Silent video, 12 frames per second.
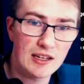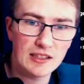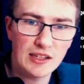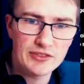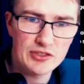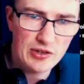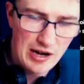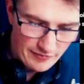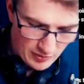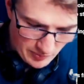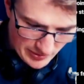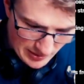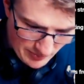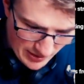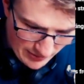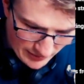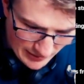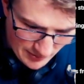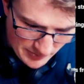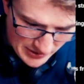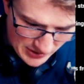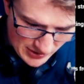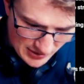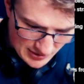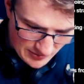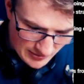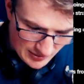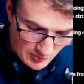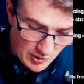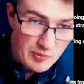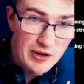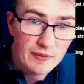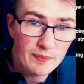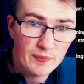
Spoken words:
Love to travel, but I'm not really in a position to do it at the moment.